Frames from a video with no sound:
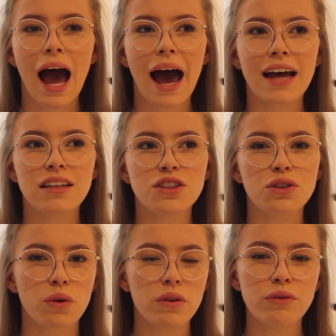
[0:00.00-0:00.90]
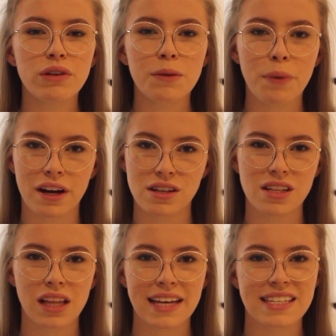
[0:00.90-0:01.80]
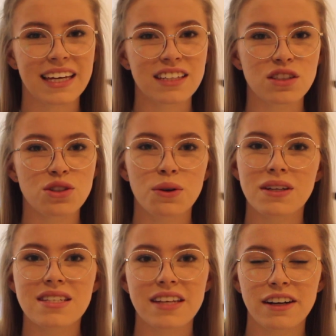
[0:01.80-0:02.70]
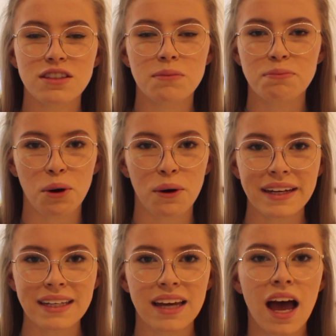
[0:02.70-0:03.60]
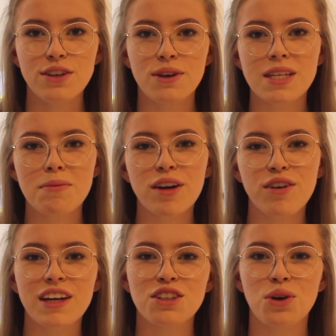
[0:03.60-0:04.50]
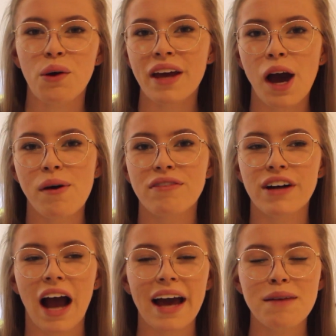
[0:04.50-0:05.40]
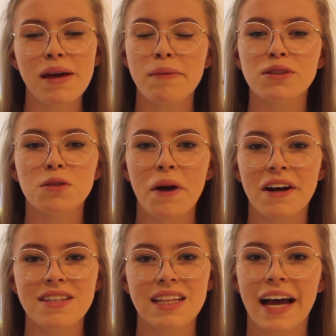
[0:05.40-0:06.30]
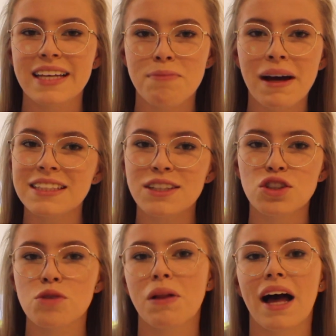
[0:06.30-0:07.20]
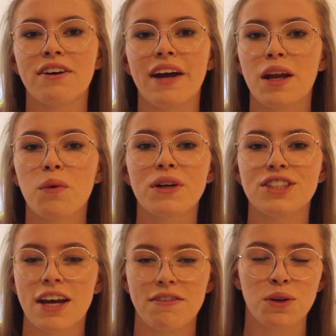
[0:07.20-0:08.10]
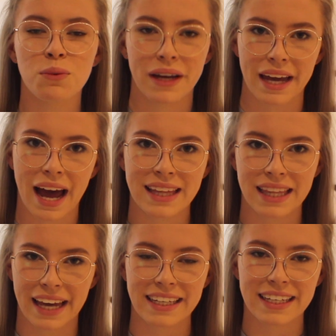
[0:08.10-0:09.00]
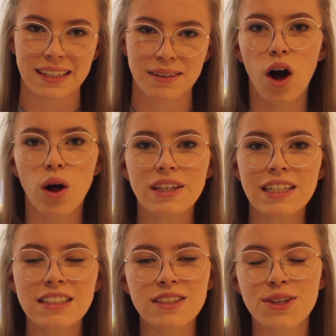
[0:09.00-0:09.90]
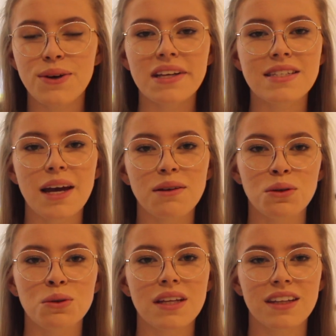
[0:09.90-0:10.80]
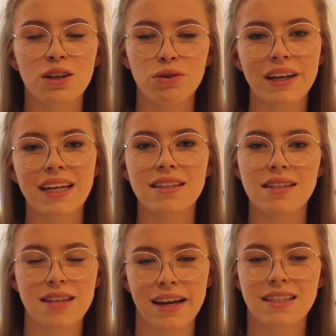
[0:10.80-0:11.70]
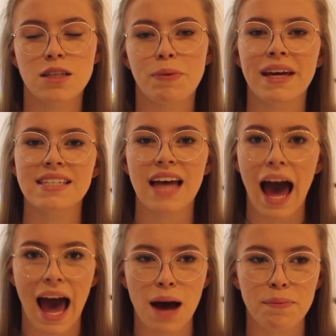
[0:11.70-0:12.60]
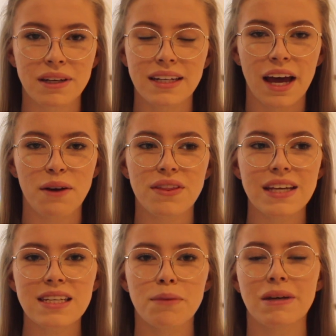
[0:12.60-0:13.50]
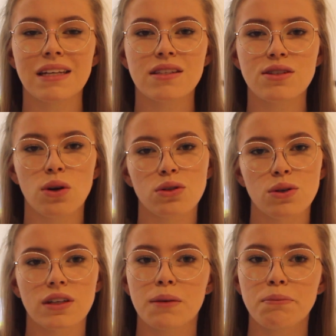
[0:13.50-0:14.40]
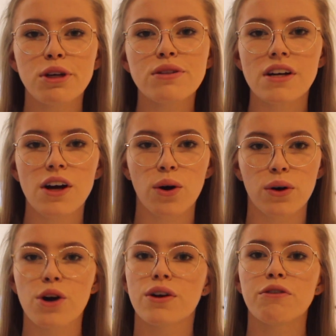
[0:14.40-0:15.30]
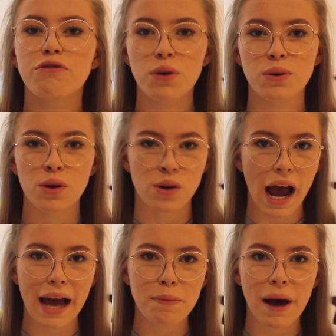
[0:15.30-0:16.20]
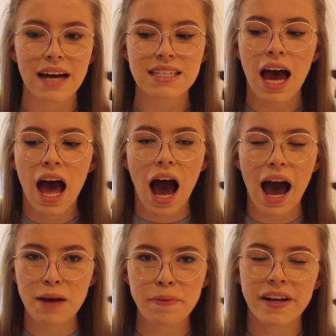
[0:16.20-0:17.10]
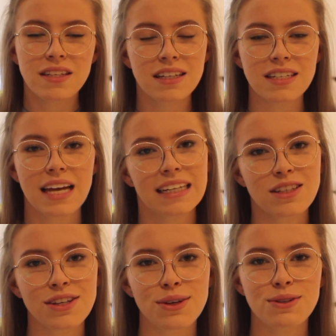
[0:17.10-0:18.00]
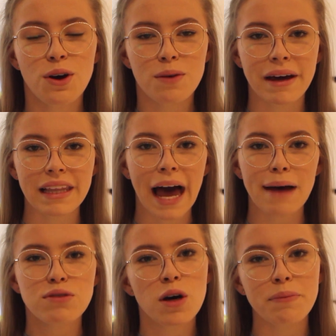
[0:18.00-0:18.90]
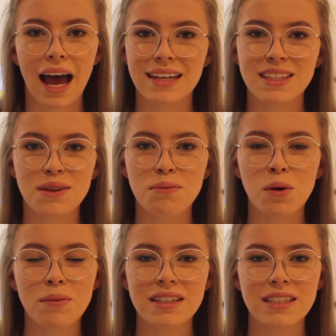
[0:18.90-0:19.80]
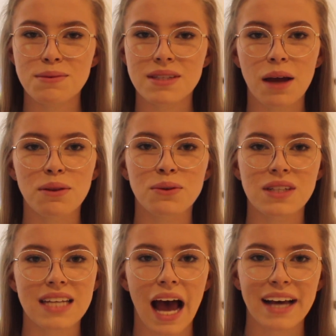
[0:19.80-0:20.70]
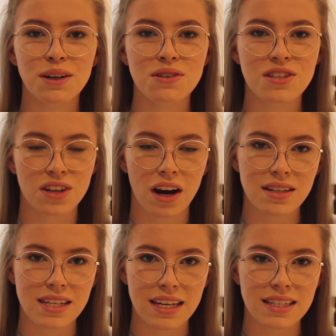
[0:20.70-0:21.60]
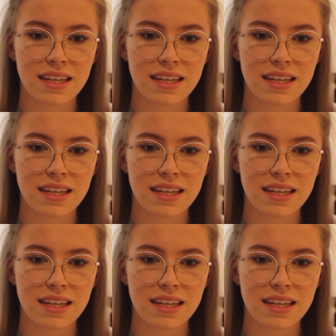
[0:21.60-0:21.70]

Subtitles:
and you're only really personalising it to a certain point. Using my Cricut Joy, however, I am able to personalise my teacher's planner in whichever way I like. All you need to do is download the Cricut Design Space app. Now this can be installed on a computer or on a phone or iPad. I personally decided to use it on my laptop, and the moment that it was downloaded I got started.